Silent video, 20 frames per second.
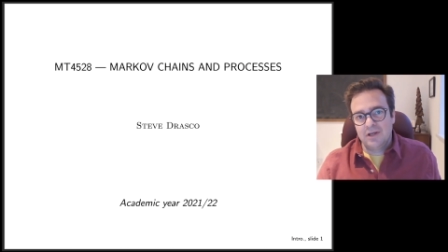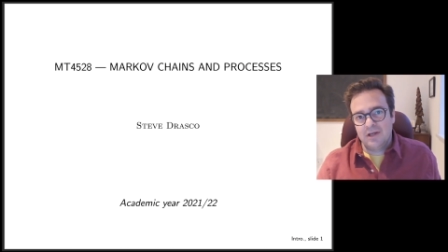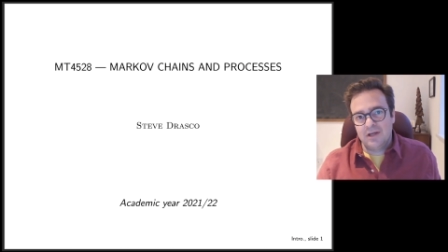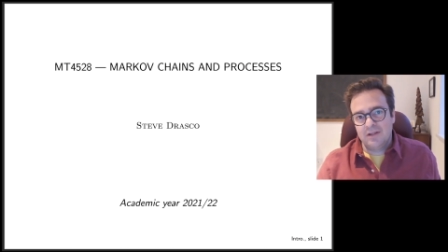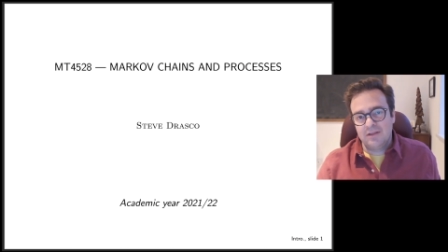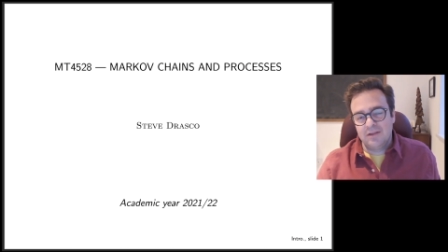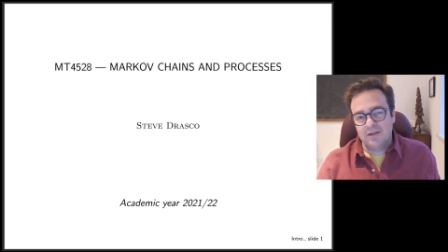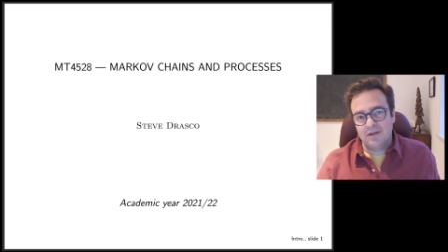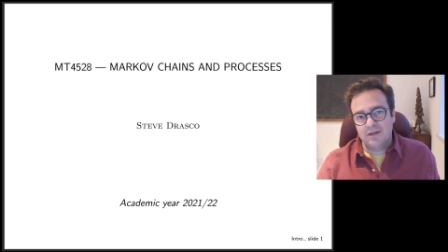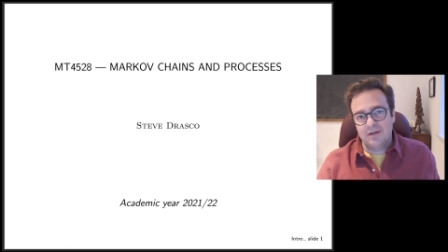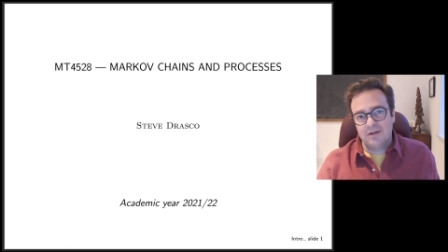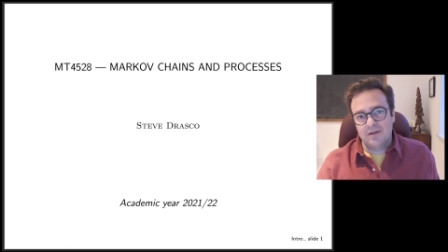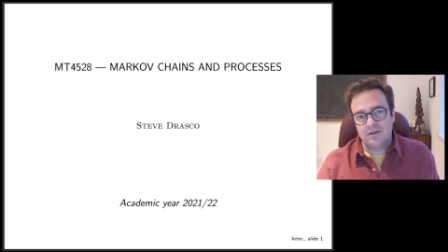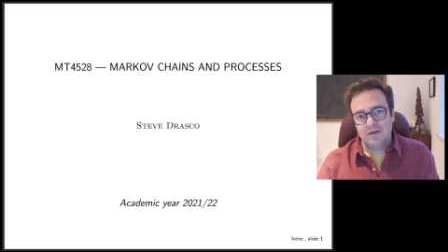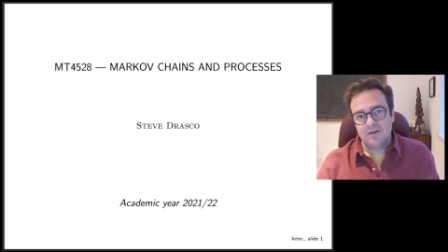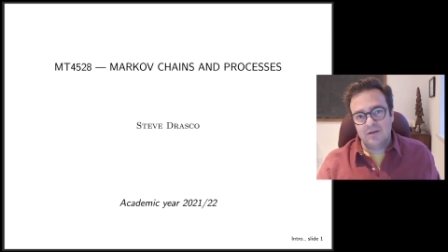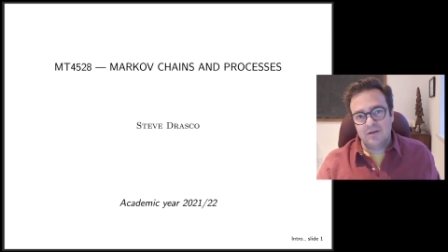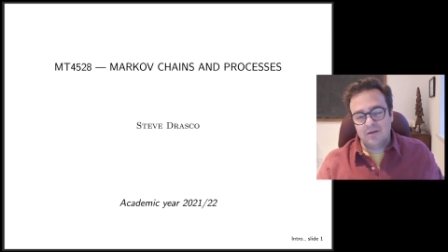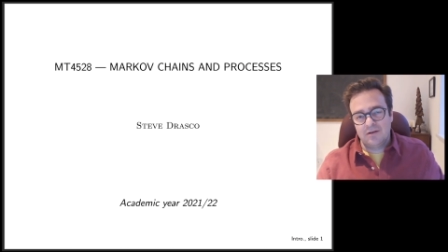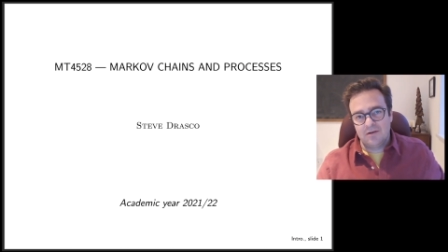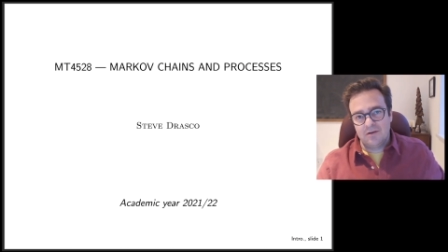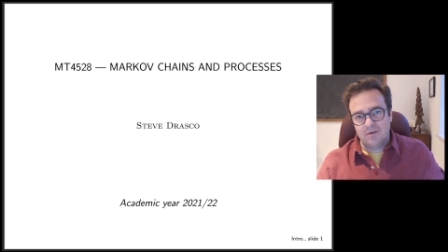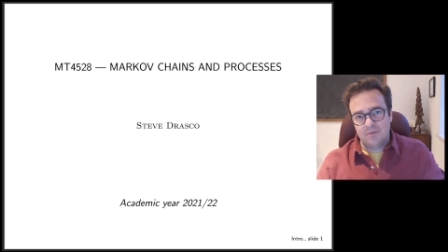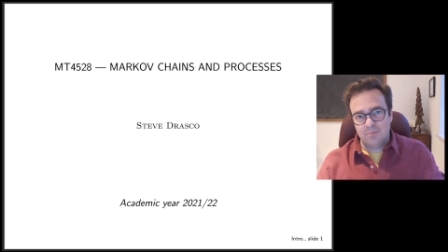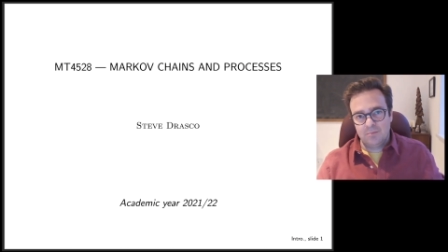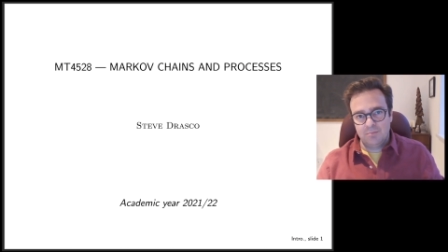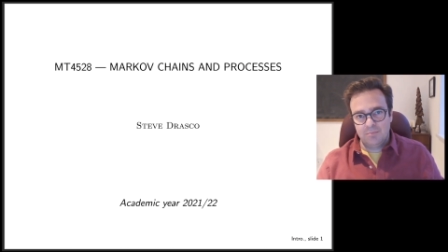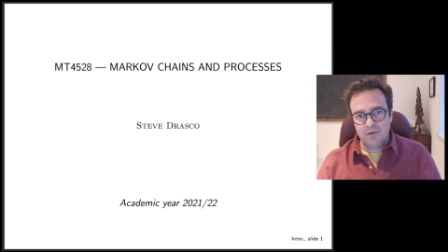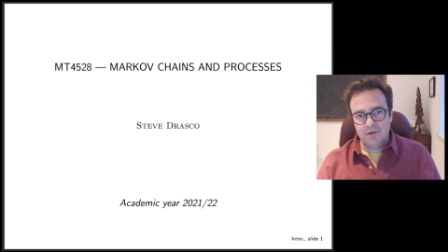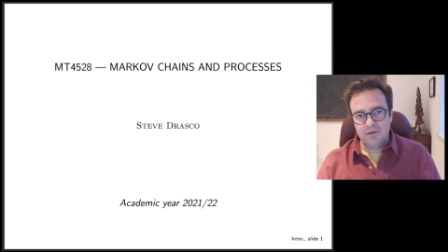and then a
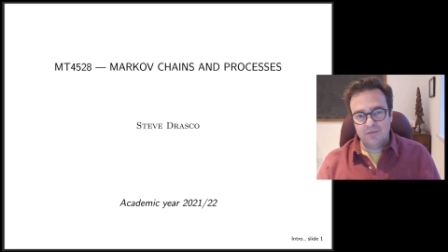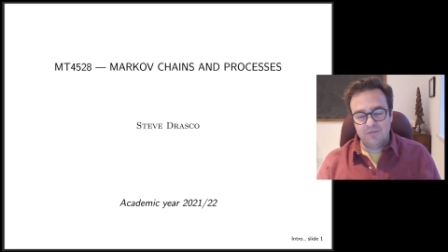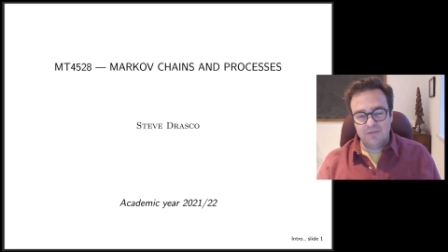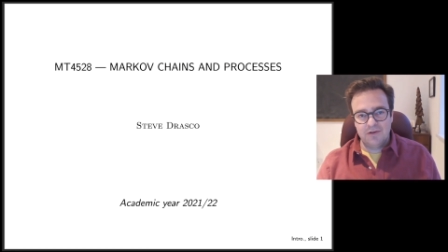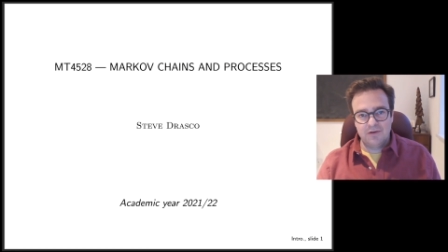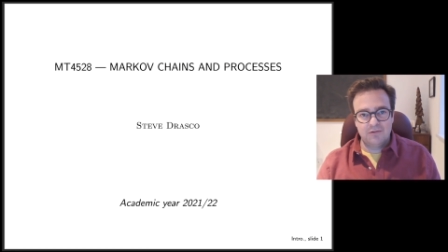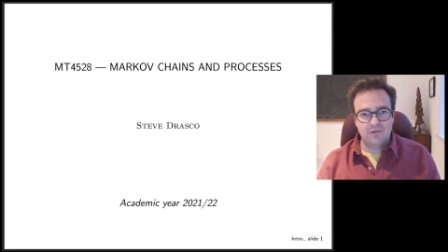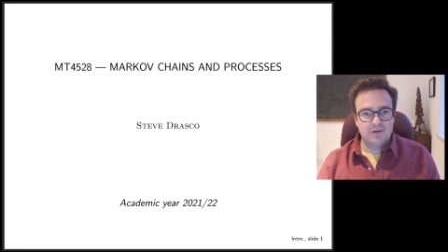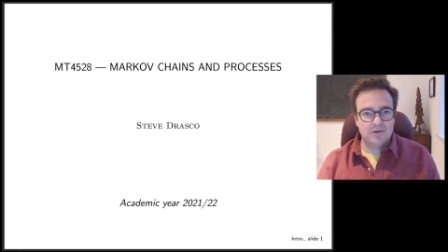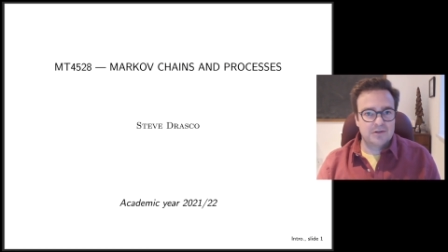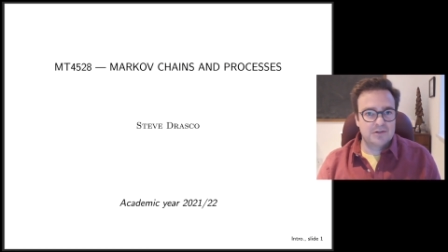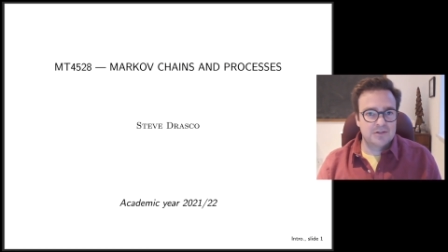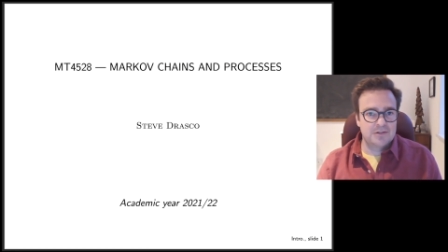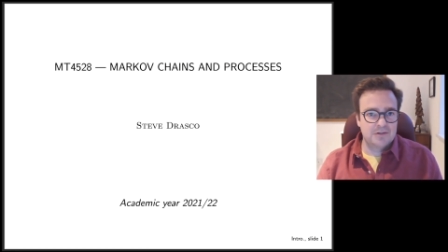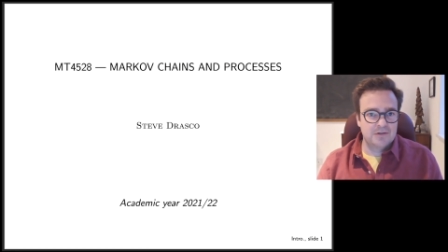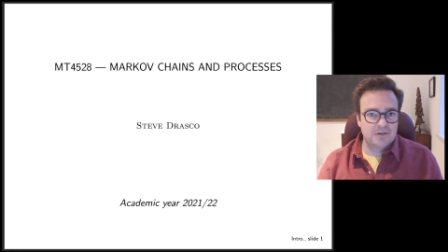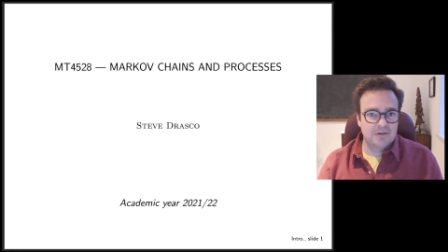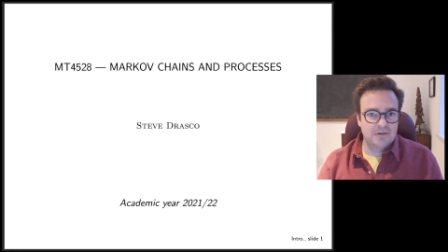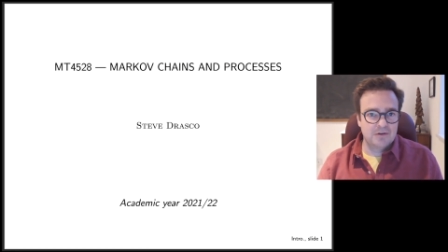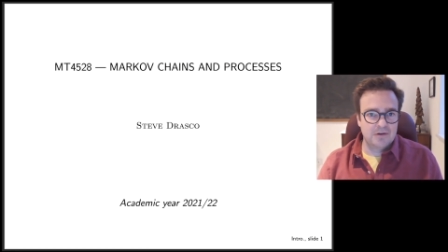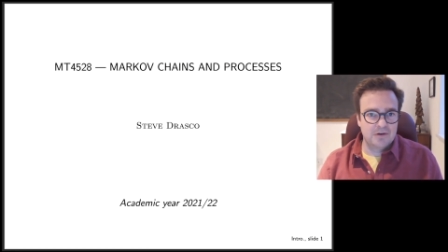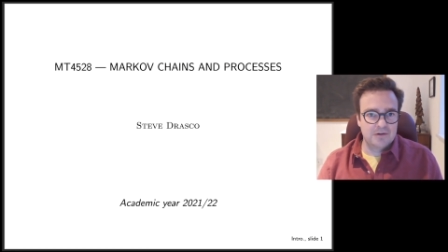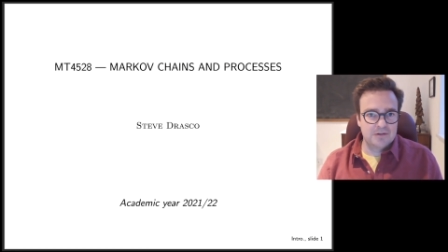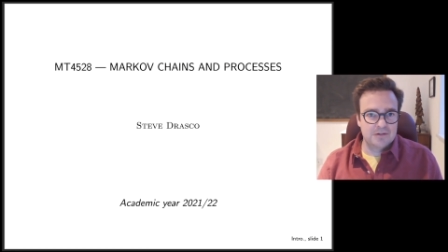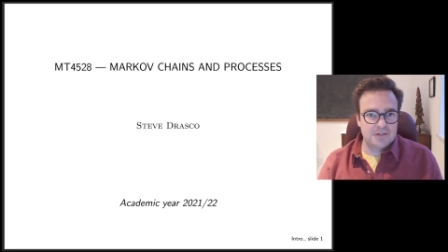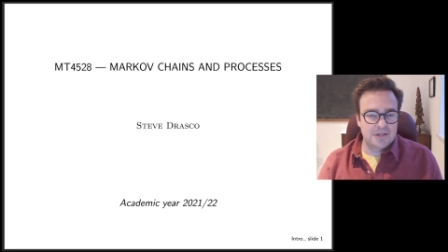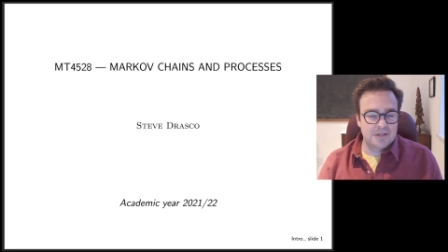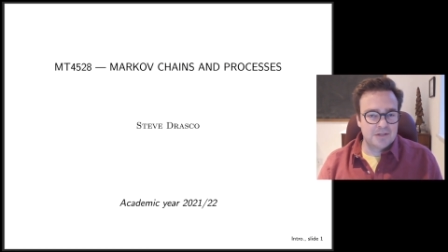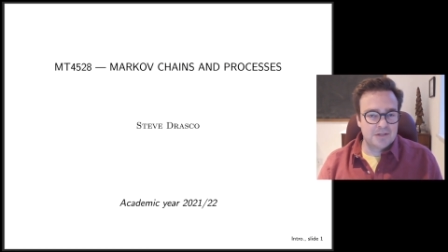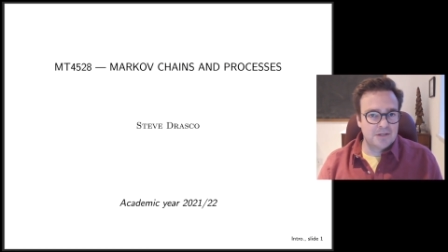brief introduction to the
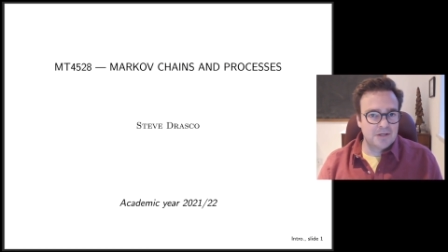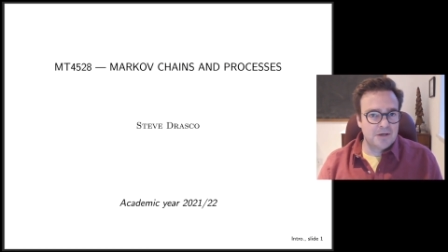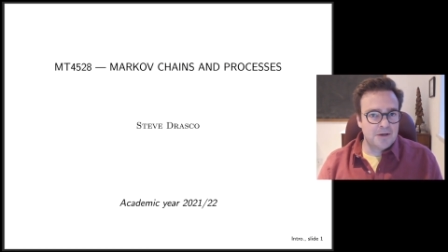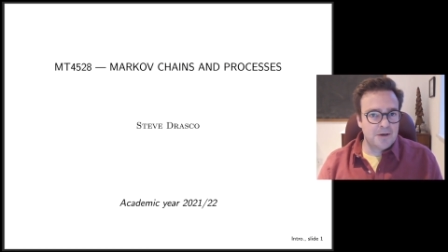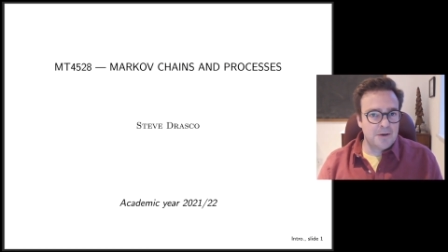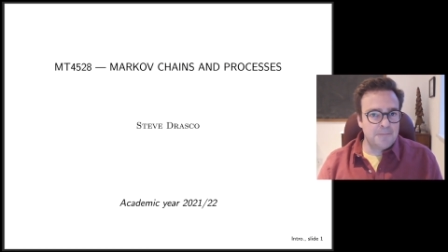content.